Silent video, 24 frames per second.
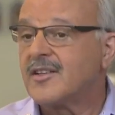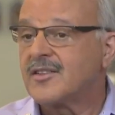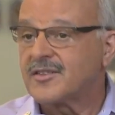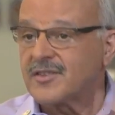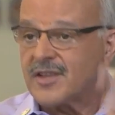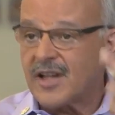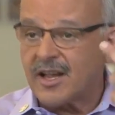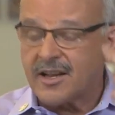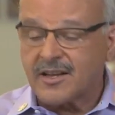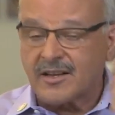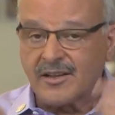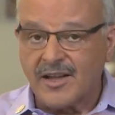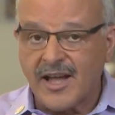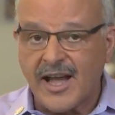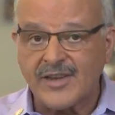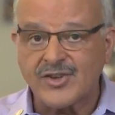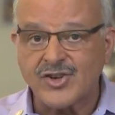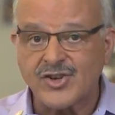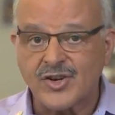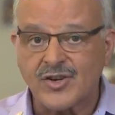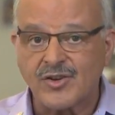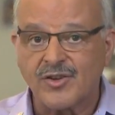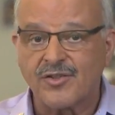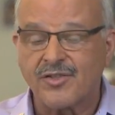
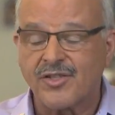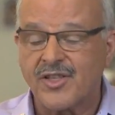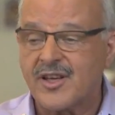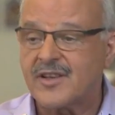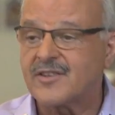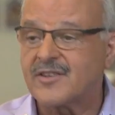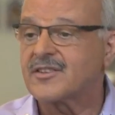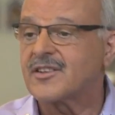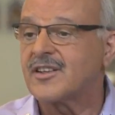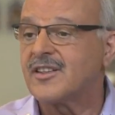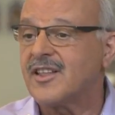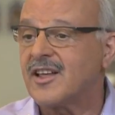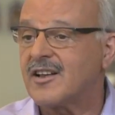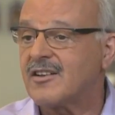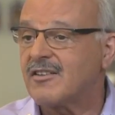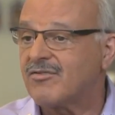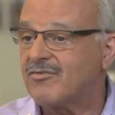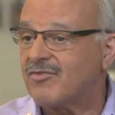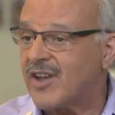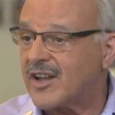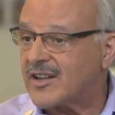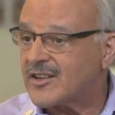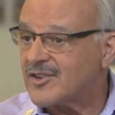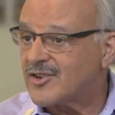Psychological things can then
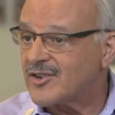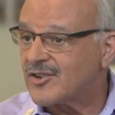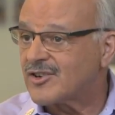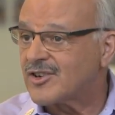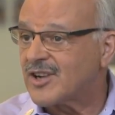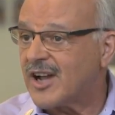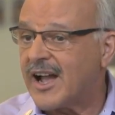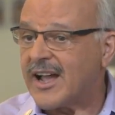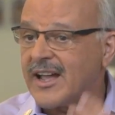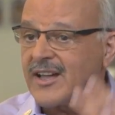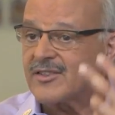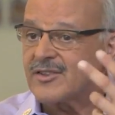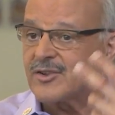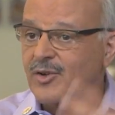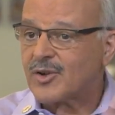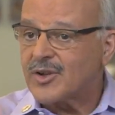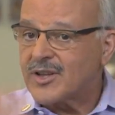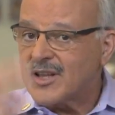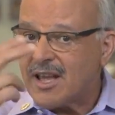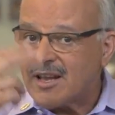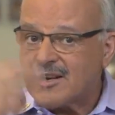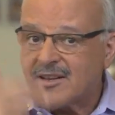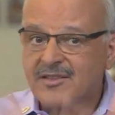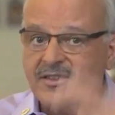affect your diet. So
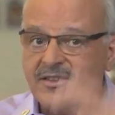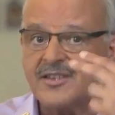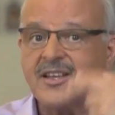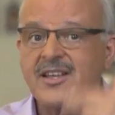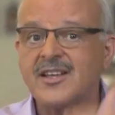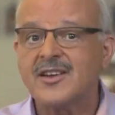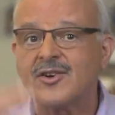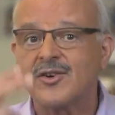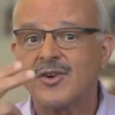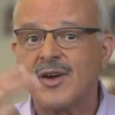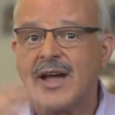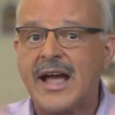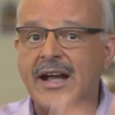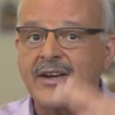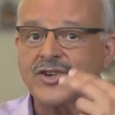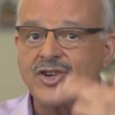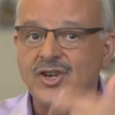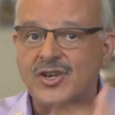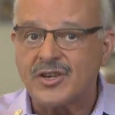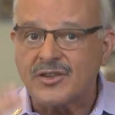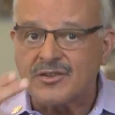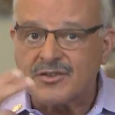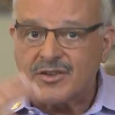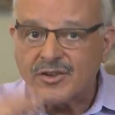again, it's an
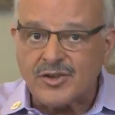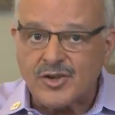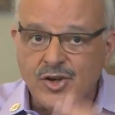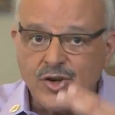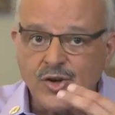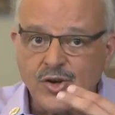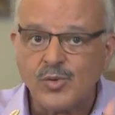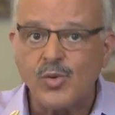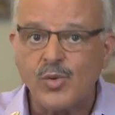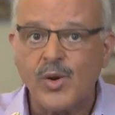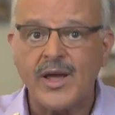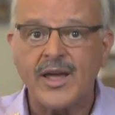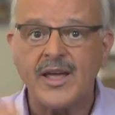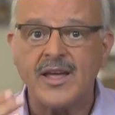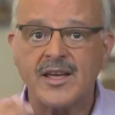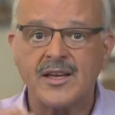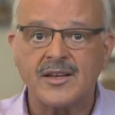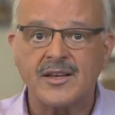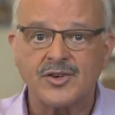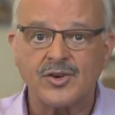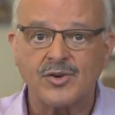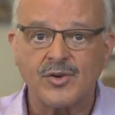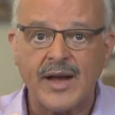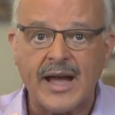interaction. It's a two-way
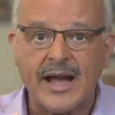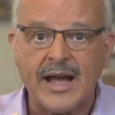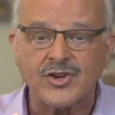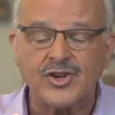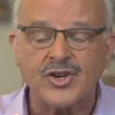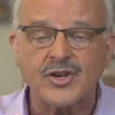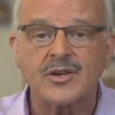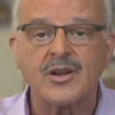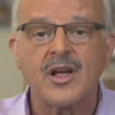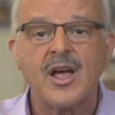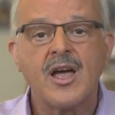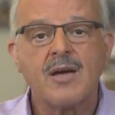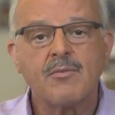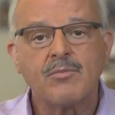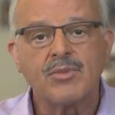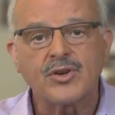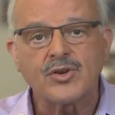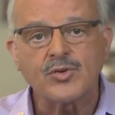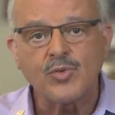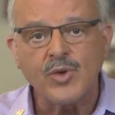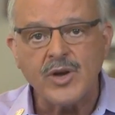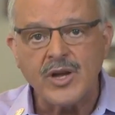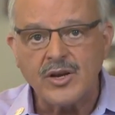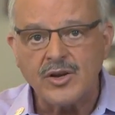interaction
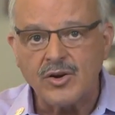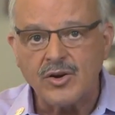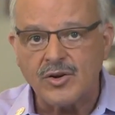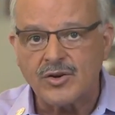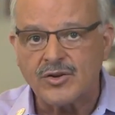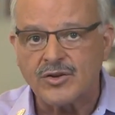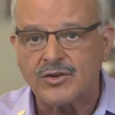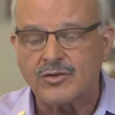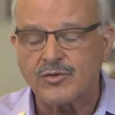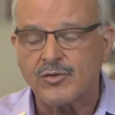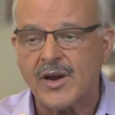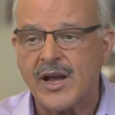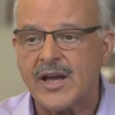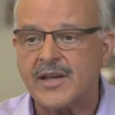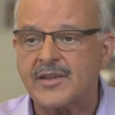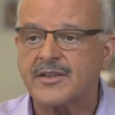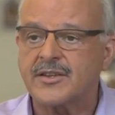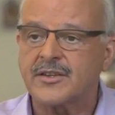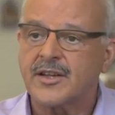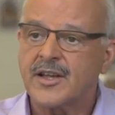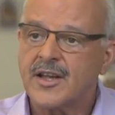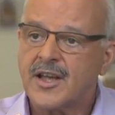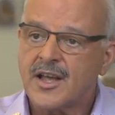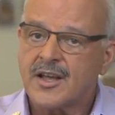between your
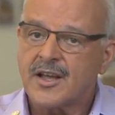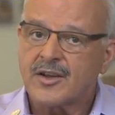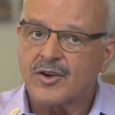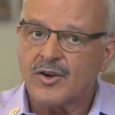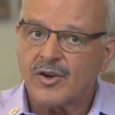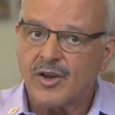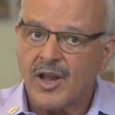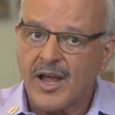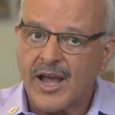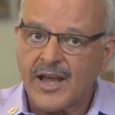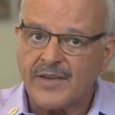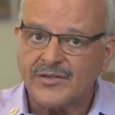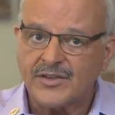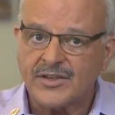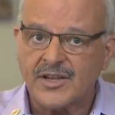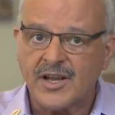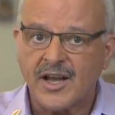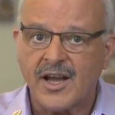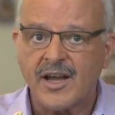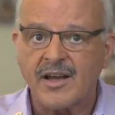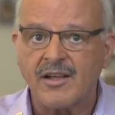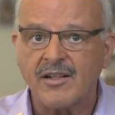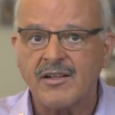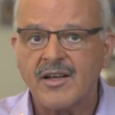stress, your
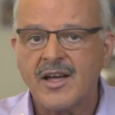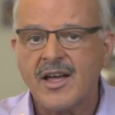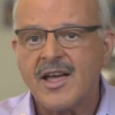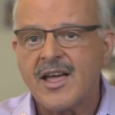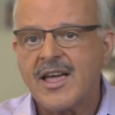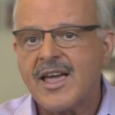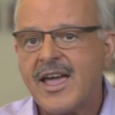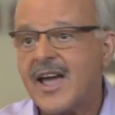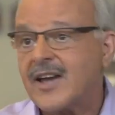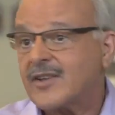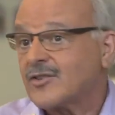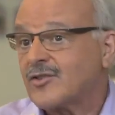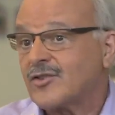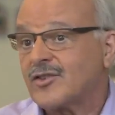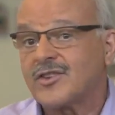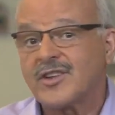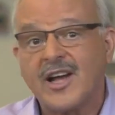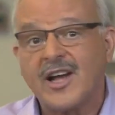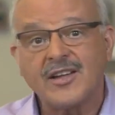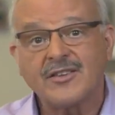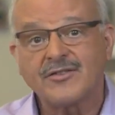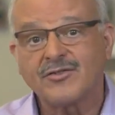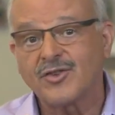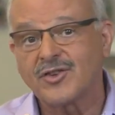lifestyle.
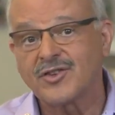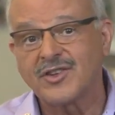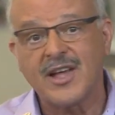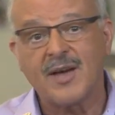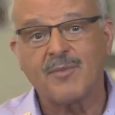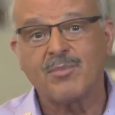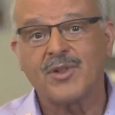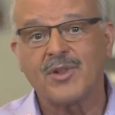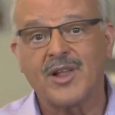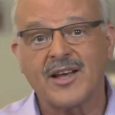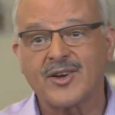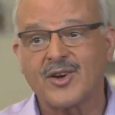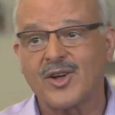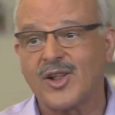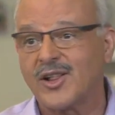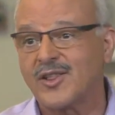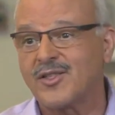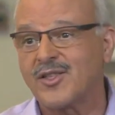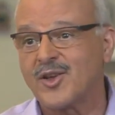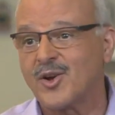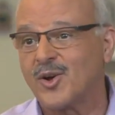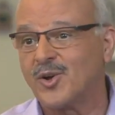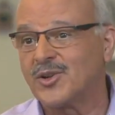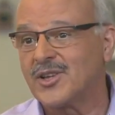Exercise, for example, I
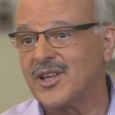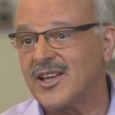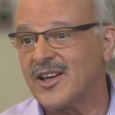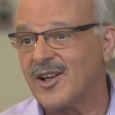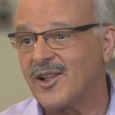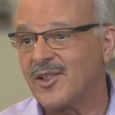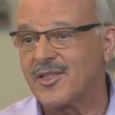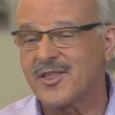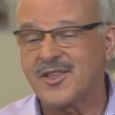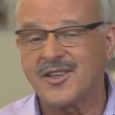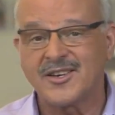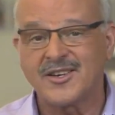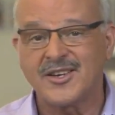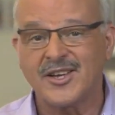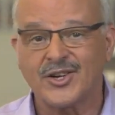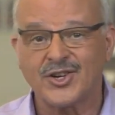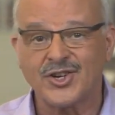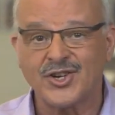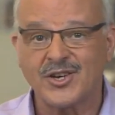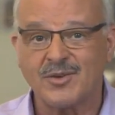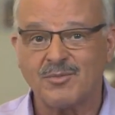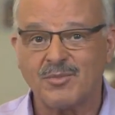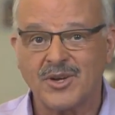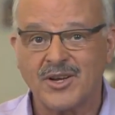call it the only healthy
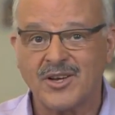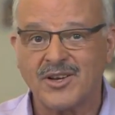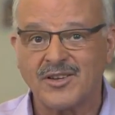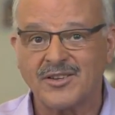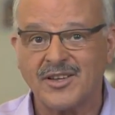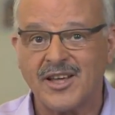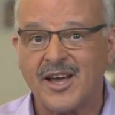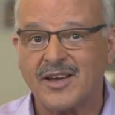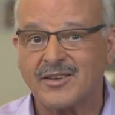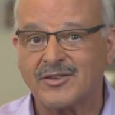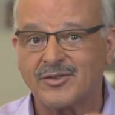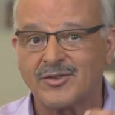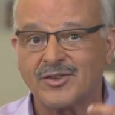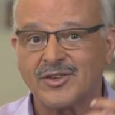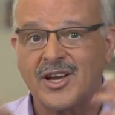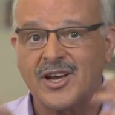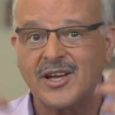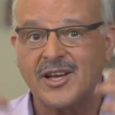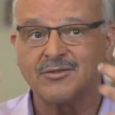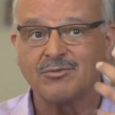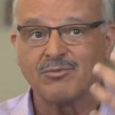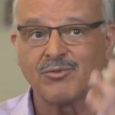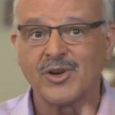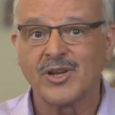addiction, because
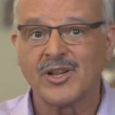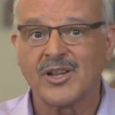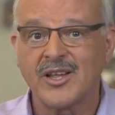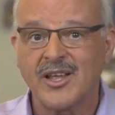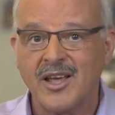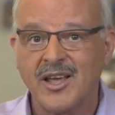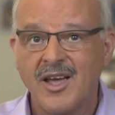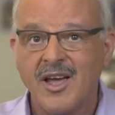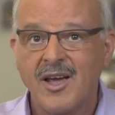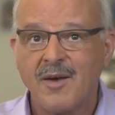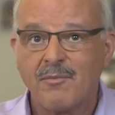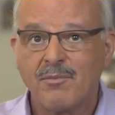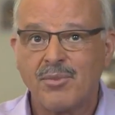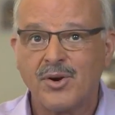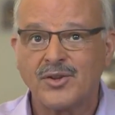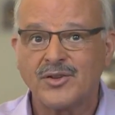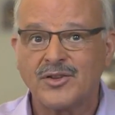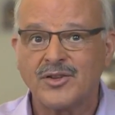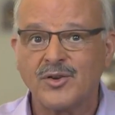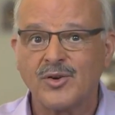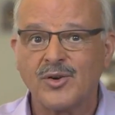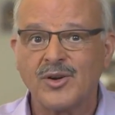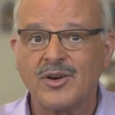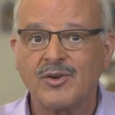exercise really
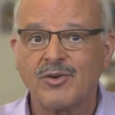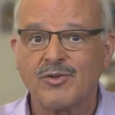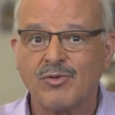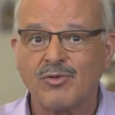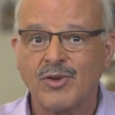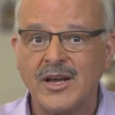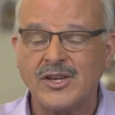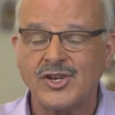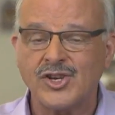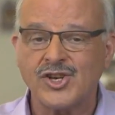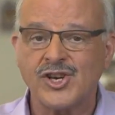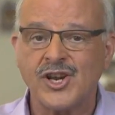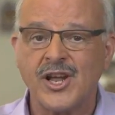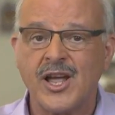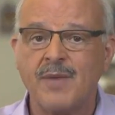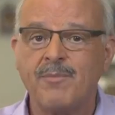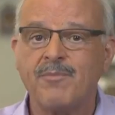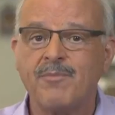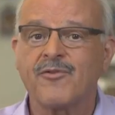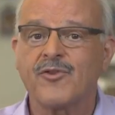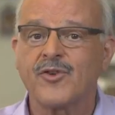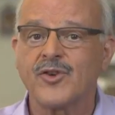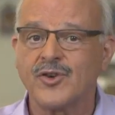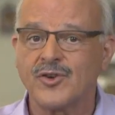puts you in a great
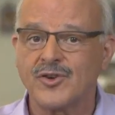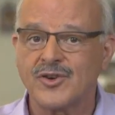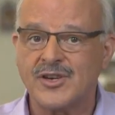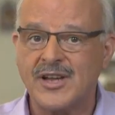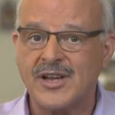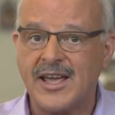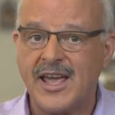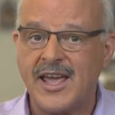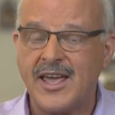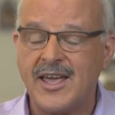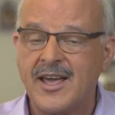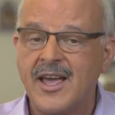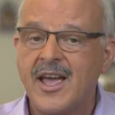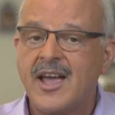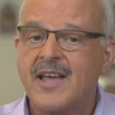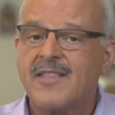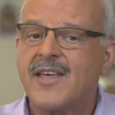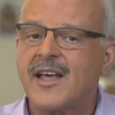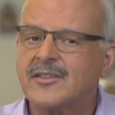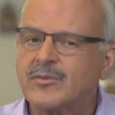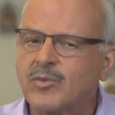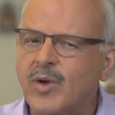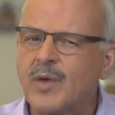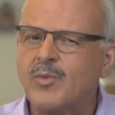shape for your day.
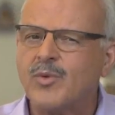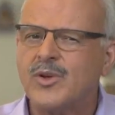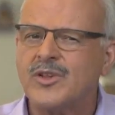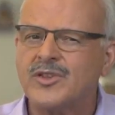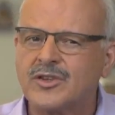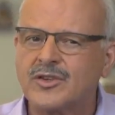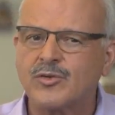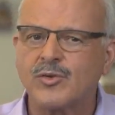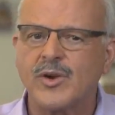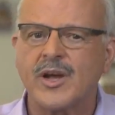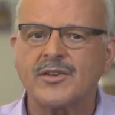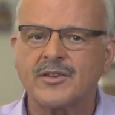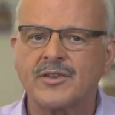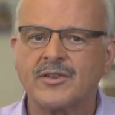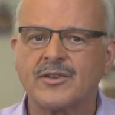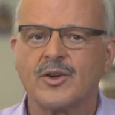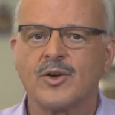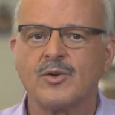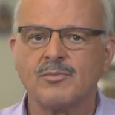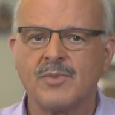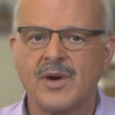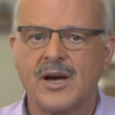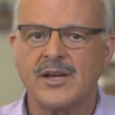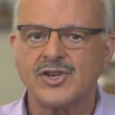That's why we stress
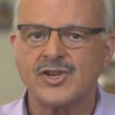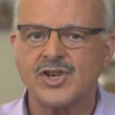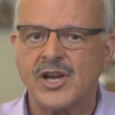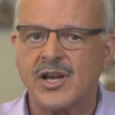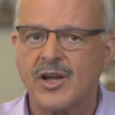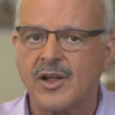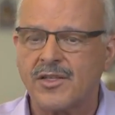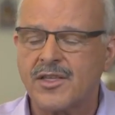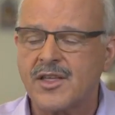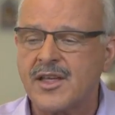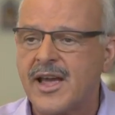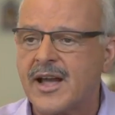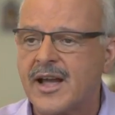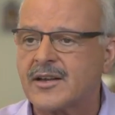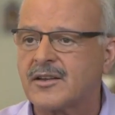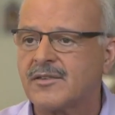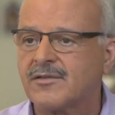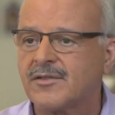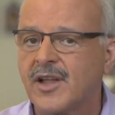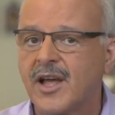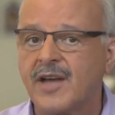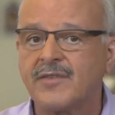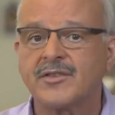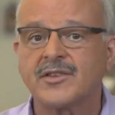so much healthy,
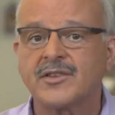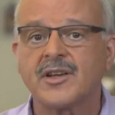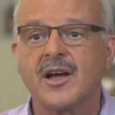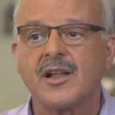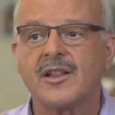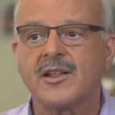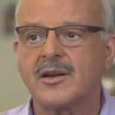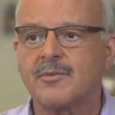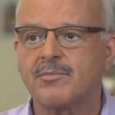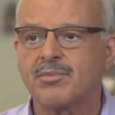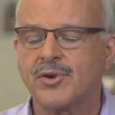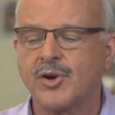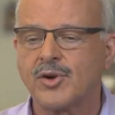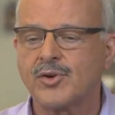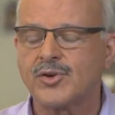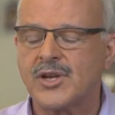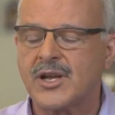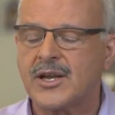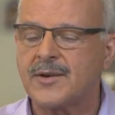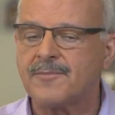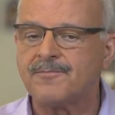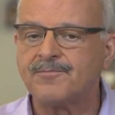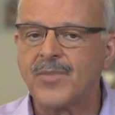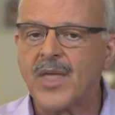active lifestyle and
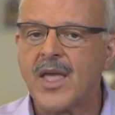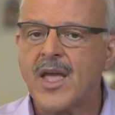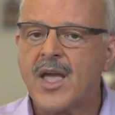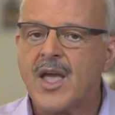protein.